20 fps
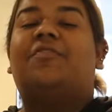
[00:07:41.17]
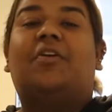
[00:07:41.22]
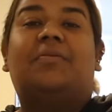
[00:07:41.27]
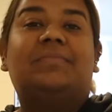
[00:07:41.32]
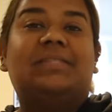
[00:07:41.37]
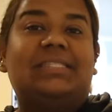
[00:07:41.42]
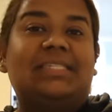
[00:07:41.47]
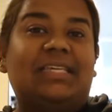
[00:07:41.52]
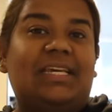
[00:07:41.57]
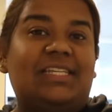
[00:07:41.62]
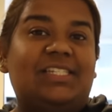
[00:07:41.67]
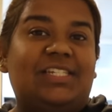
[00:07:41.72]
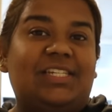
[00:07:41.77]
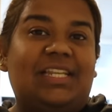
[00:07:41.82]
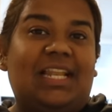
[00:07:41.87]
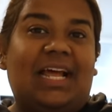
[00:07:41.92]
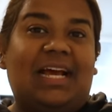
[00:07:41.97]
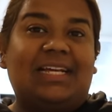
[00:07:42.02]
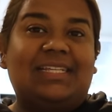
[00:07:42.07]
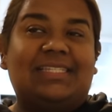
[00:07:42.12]
from
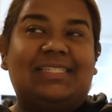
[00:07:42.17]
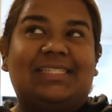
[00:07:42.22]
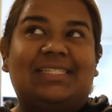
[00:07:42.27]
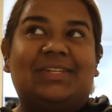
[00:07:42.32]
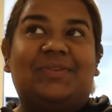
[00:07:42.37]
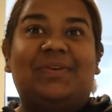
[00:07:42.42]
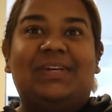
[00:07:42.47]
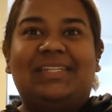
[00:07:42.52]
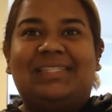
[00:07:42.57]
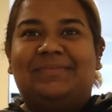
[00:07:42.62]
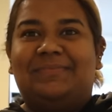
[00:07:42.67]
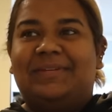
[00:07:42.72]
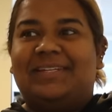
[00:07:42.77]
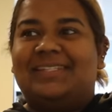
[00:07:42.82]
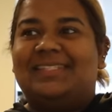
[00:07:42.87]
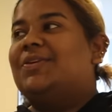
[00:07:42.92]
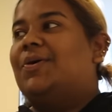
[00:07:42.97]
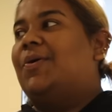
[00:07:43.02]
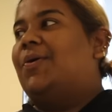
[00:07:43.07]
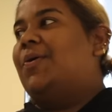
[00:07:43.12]
CIG last
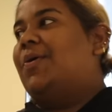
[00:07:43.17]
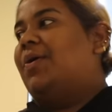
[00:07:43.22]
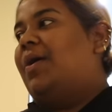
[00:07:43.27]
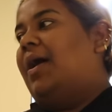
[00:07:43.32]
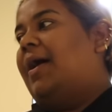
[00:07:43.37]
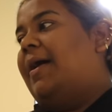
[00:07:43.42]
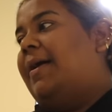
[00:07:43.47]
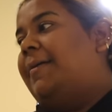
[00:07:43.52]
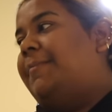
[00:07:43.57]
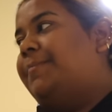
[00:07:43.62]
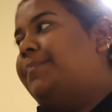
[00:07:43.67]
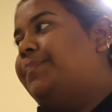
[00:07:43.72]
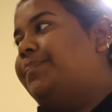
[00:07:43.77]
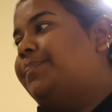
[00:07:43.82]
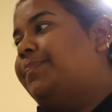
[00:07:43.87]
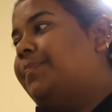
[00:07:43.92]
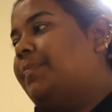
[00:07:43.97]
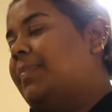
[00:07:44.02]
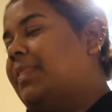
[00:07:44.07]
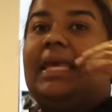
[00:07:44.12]
Christmas so
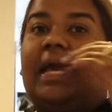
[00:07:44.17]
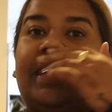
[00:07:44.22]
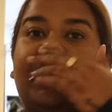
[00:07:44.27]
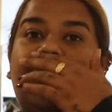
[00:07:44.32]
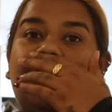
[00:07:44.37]
um yeah,